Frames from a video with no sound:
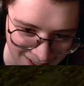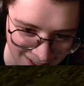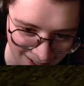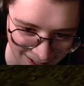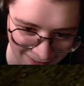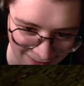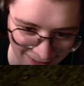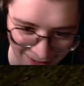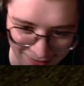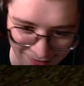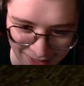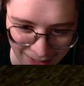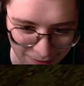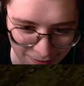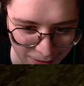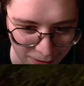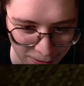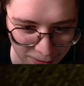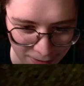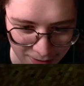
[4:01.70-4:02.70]
of it. I've never
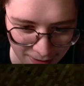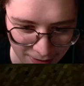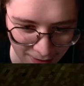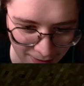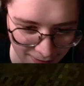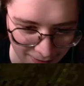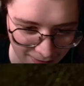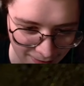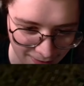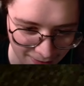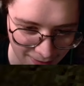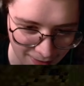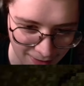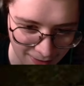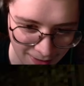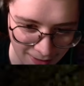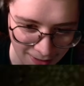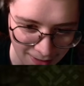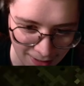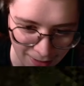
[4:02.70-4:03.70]
noticed that.
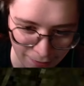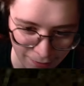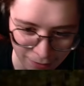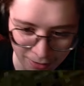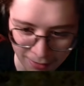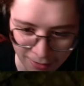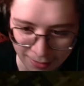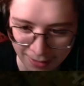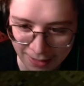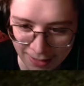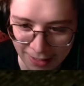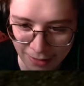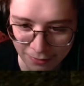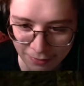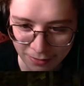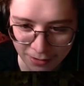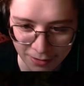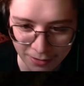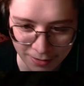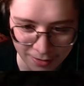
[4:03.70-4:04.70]
I've literally never
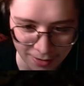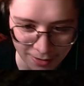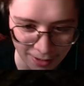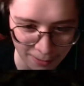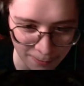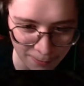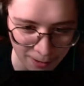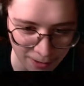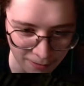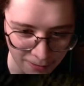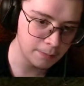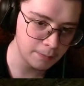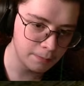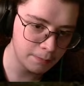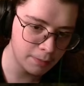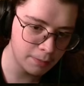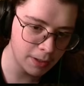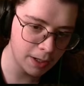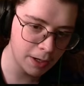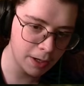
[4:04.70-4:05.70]
noticed that. Wow.
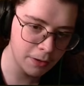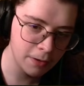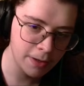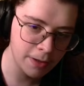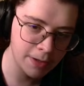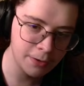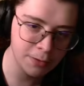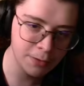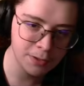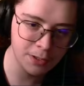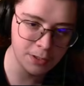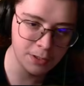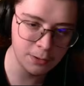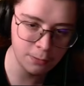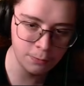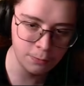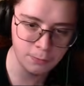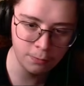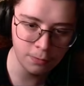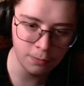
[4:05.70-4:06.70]
But other than those
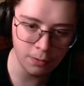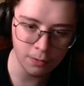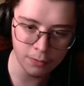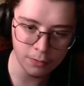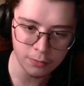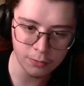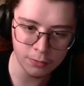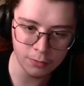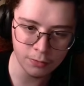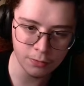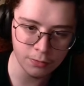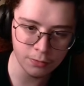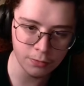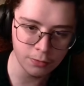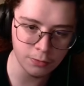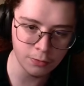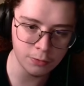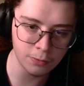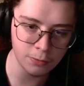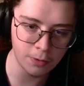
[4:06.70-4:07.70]
2
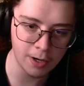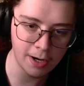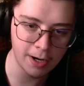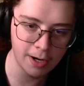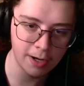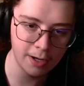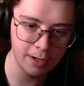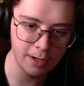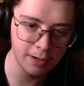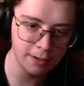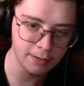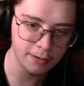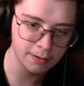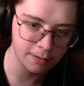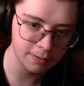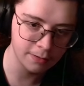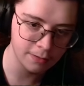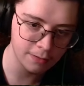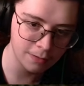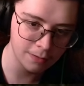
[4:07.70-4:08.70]
dry
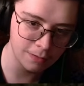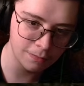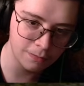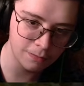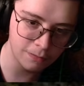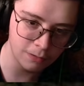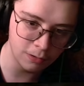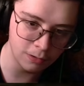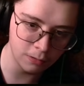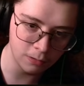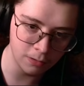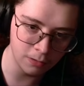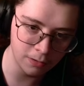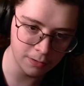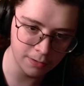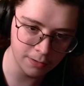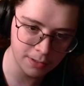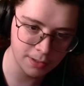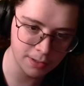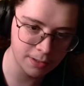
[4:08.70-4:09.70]

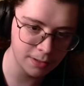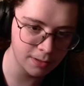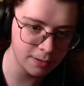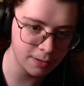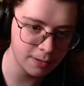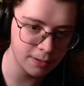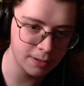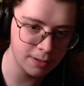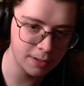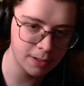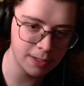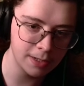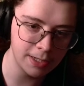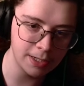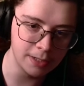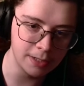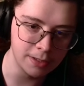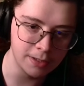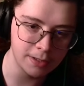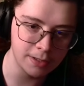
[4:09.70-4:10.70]
floors, there
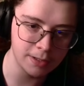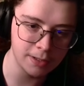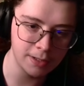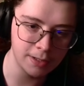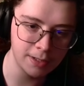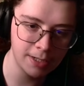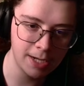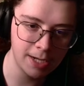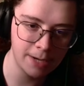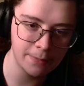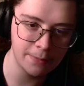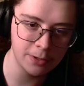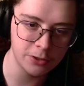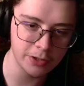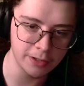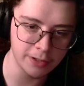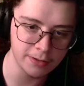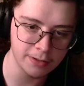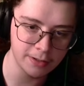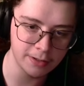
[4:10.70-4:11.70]
is not much
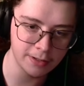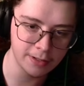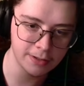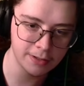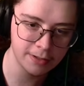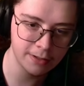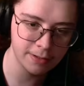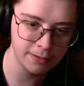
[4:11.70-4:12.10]
else to this.